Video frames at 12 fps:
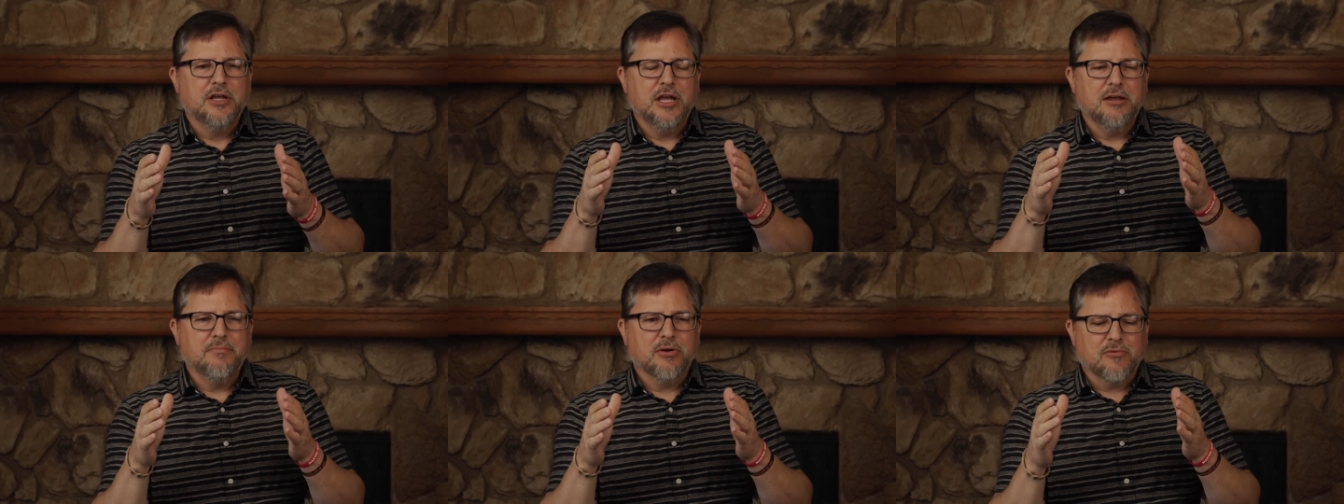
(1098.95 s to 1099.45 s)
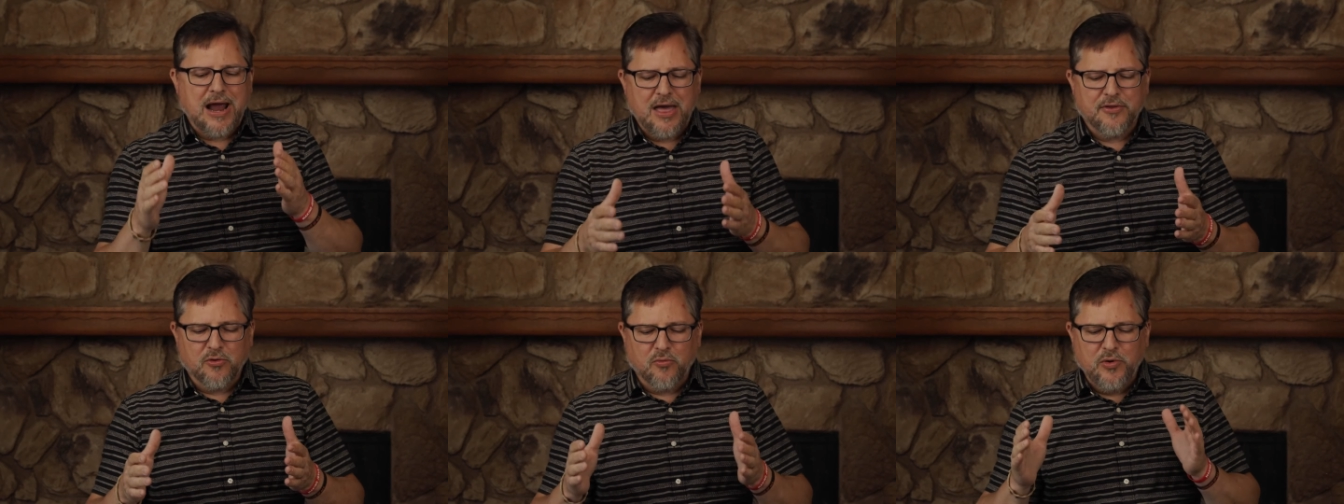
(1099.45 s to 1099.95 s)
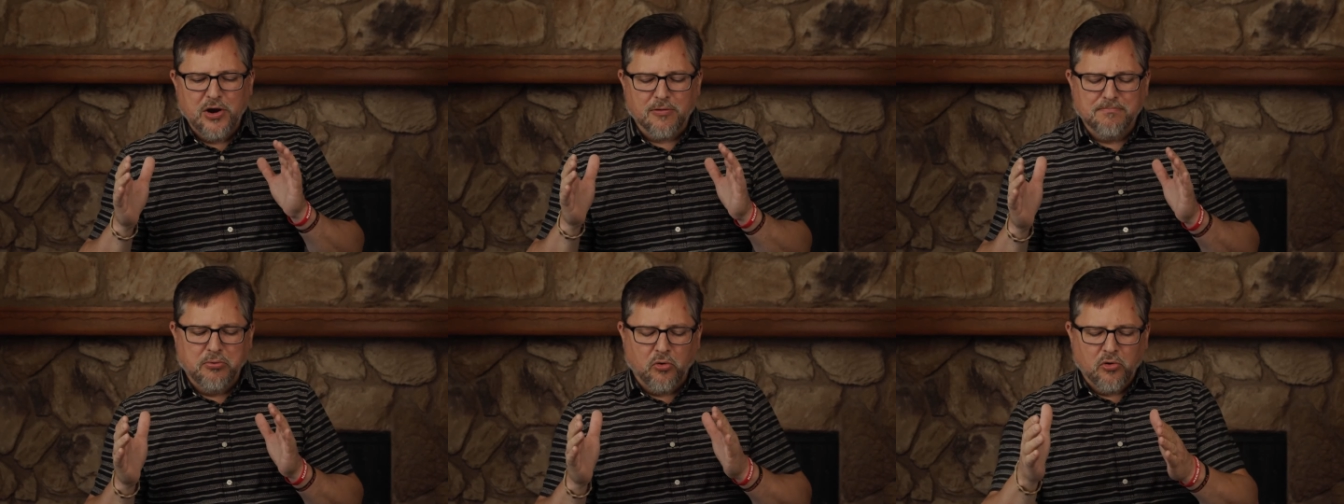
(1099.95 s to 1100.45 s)
it, but rather we
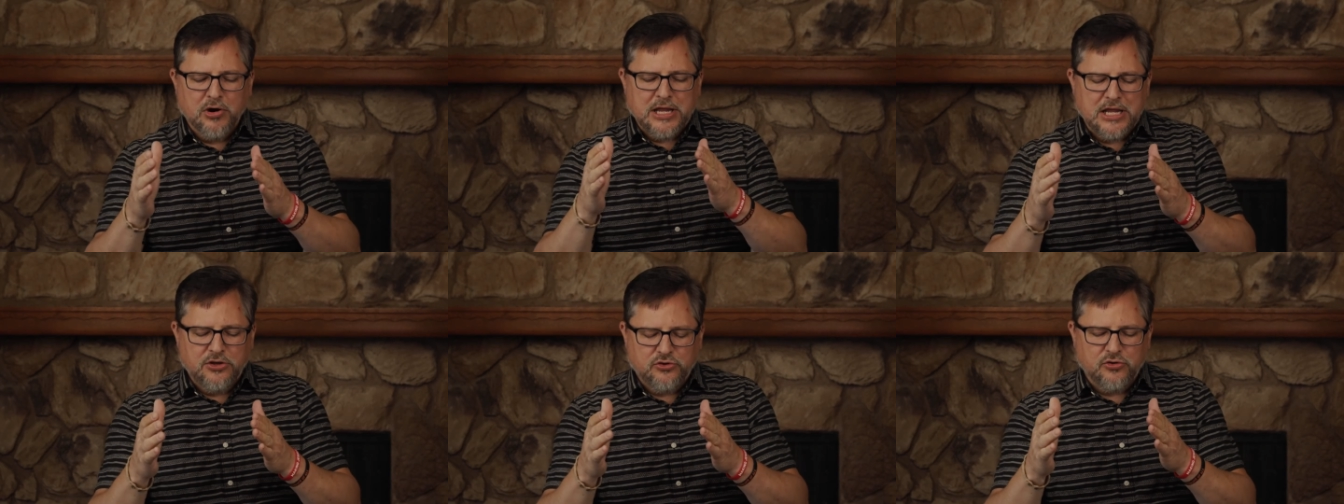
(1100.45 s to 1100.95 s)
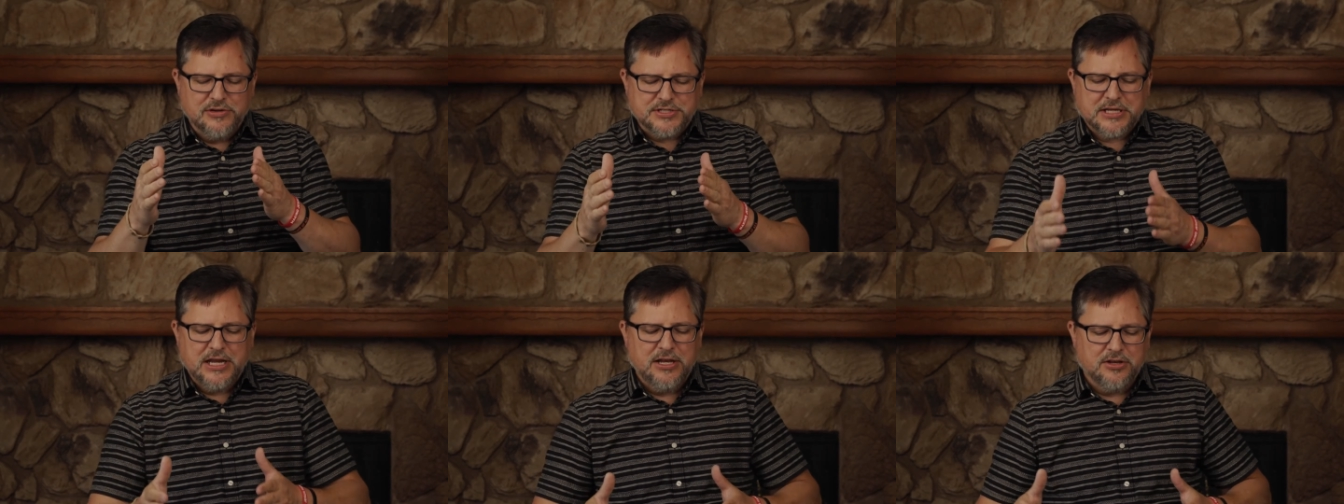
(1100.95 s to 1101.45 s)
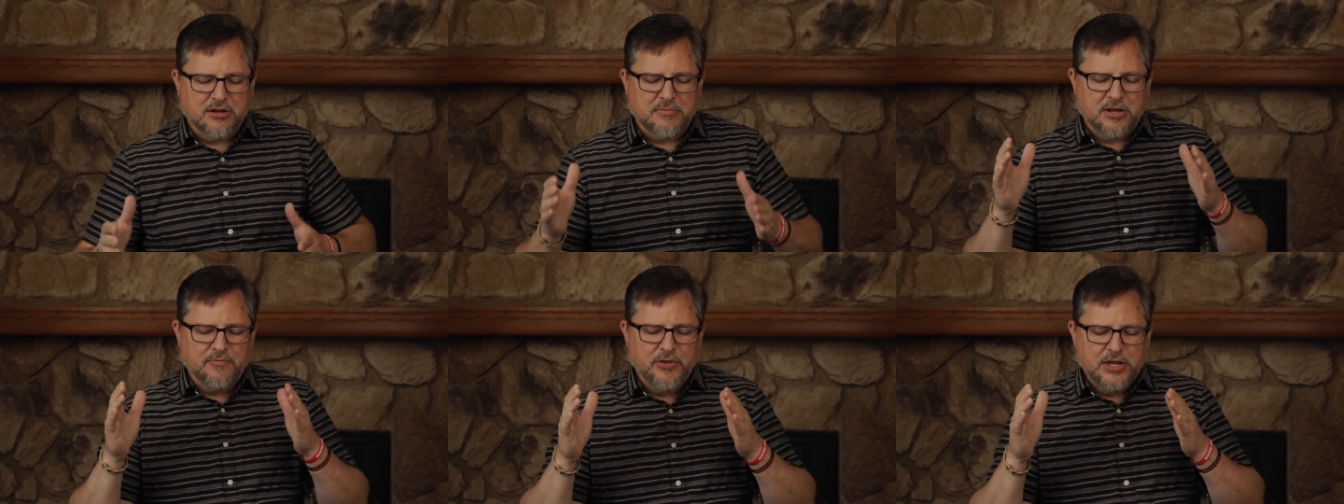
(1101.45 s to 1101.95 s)
are born into his
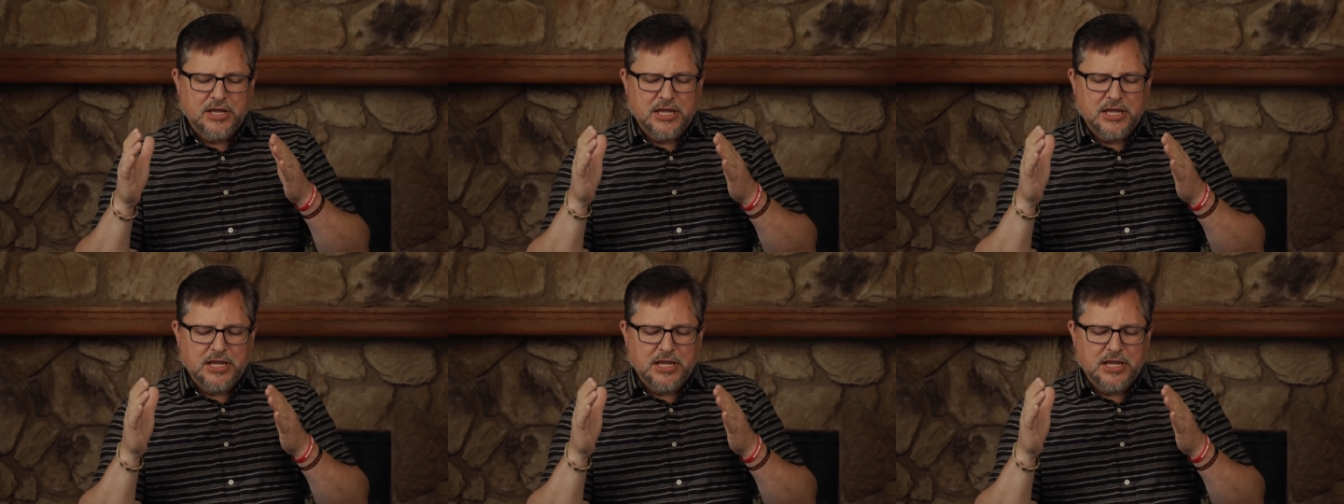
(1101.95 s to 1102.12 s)
kingdom and